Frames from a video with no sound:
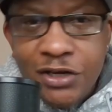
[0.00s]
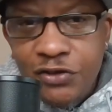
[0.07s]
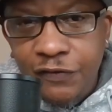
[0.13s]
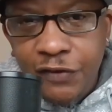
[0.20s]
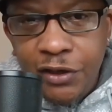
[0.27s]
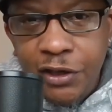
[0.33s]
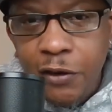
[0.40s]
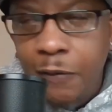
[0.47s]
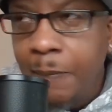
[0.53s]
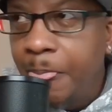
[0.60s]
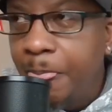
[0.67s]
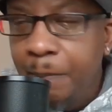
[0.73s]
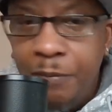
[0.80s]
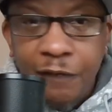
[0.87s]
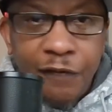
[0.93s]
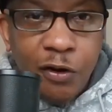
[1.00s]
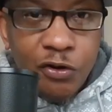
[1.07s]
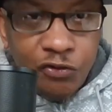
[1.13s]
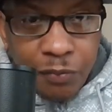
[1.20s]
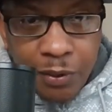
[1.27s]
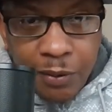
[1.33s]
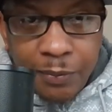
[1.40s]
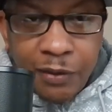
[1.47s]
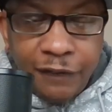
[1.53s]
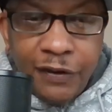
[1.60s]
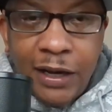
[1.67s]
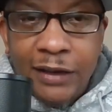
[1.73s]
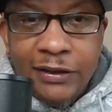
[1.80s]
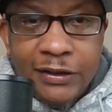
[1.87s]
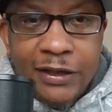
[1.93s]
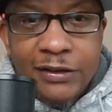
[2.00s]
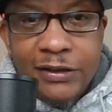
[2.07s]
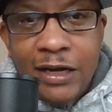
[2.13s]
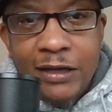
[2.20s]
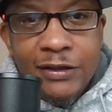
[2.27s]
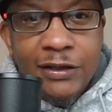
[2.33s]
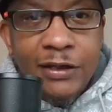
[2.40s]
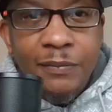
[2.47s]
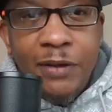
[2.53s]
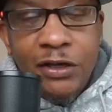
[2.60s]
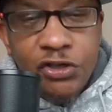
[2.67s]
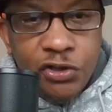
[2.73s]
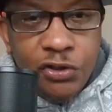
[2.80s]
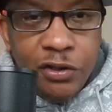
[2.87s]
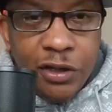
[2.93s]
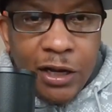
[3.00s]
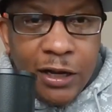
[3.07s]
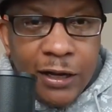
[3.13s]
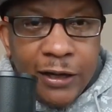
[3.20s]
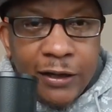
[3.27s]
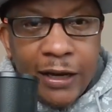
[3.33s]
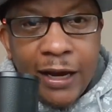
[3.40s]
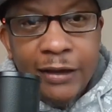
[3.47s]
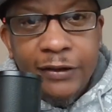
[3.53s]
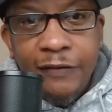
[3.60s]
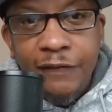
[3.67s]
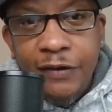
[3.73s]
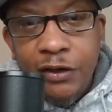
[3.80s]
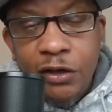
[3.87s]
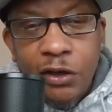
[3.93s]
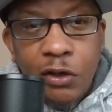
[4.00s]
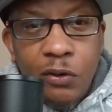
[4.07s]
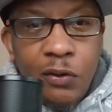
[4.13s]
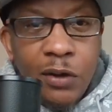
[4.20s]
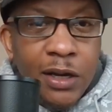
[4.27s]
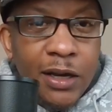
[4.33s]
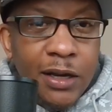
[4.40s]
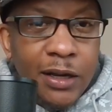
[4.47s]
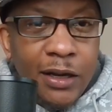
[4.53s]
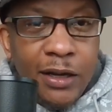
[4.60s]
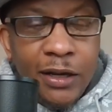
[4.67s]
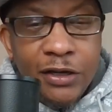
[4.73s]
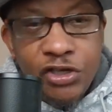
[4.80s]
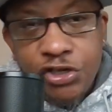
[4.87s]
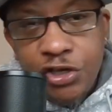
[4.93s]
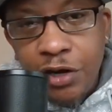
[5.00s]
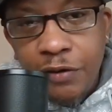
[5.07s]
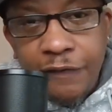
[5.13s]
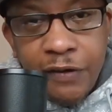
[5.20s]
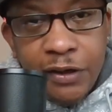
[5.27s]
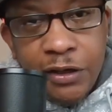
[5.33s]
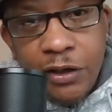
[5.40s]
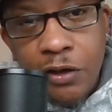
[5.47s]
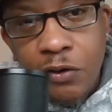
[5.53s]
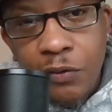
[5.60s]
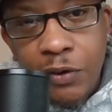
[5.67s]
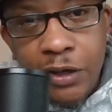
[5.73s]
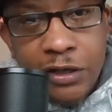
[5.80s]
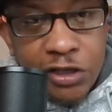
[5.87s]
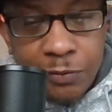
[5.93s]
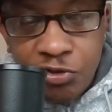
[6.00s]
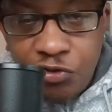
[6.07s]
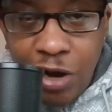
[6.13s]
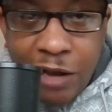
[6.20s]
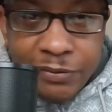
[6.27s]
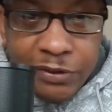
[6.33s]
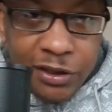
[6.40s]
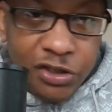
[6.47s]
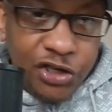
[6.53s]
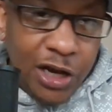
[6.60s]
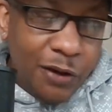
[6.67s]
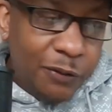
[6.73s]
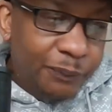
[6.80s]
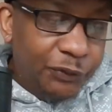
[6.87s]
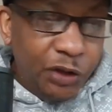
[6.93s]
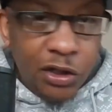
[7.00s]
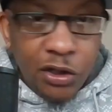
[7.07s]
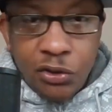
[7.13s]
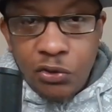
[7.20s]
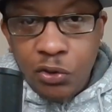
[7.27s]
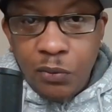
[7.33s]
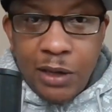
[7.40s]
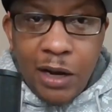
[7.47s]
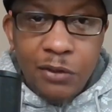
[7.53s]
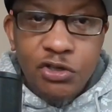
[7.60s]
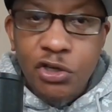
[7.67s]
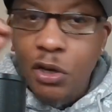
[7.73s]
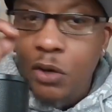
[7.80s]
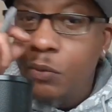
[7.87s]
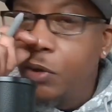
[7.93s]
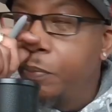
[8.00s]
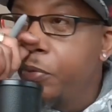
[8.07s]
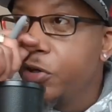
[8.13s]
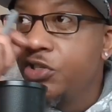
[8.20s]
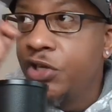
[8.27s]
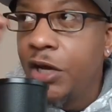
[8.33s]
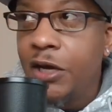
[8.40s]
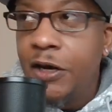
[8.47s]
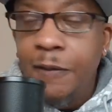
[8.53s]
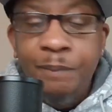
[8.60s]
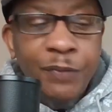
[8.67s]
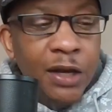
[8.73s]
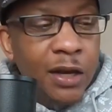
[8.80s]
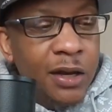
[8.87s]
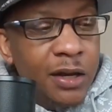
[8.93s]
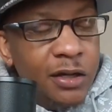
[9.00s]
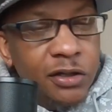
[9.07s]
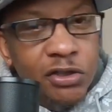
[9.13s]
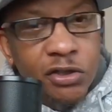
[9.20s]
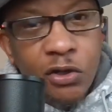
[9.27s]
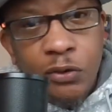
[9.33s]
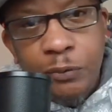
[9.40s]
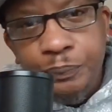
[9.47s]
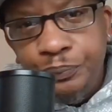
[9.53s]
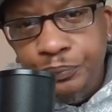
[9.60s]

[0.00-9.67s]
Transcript: video. But first, remember, if you like today's content, make sure you like the video and share the video and subscribe to the channel. Couldn't do it without y'all. We appreciate it. So